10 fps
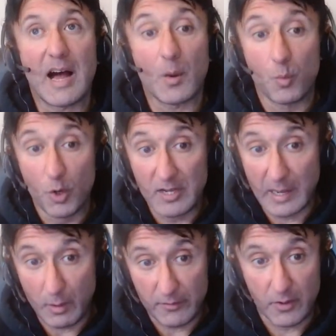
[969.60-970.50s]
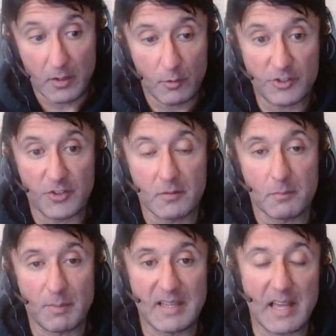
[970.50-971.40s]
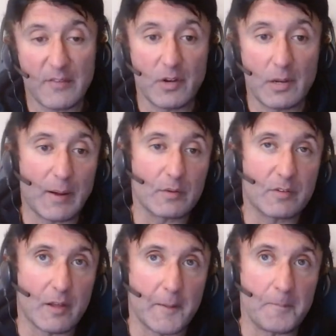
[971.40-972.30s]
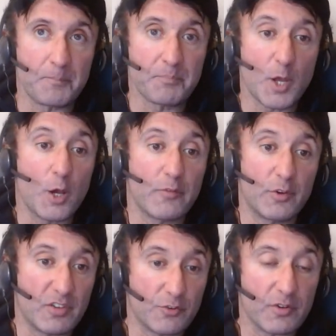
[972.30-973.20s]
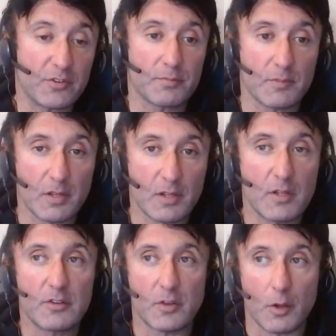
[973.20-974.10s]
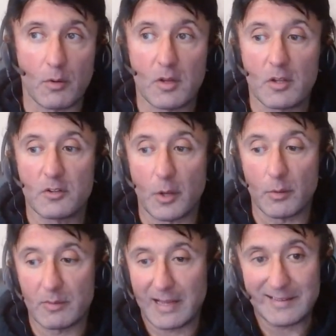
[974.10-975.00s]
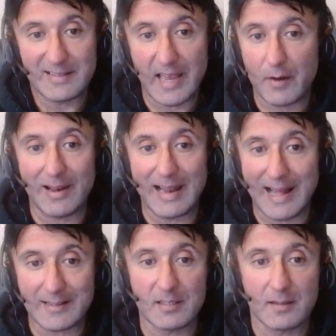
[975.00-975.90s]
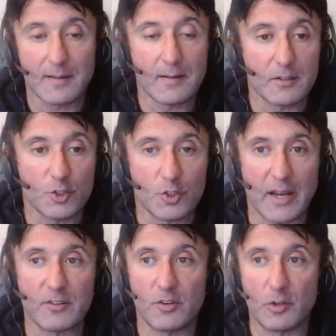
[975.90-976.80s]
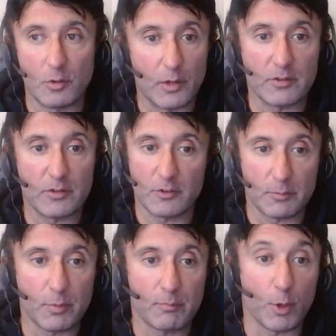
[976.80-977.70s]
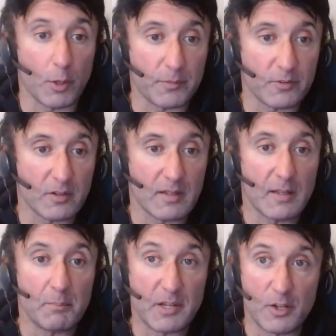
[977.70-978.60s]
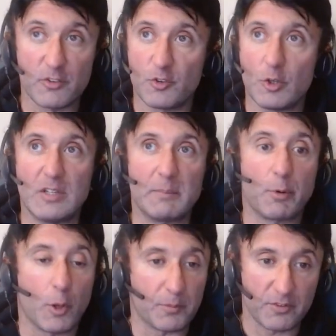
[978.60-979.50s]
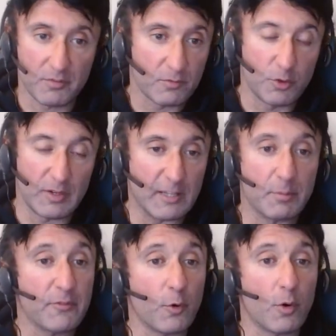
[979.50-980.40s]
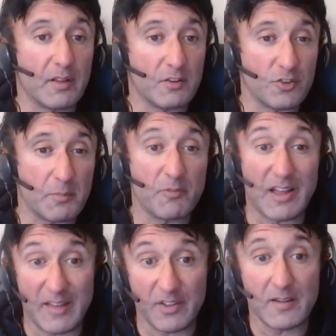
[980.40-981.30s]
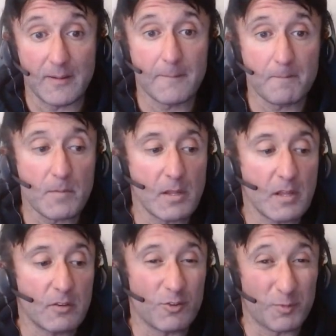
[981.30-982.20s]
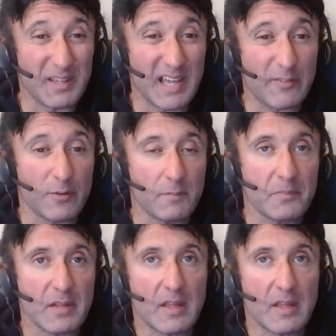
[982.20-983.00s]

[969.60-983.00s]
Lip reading: I would, however, Richard, be careful about overuse injuries. So don't like tear a lat trying to do loads and loads of pull-ups because you did pull-ups 2 days before in the gym heavy. So just be careful.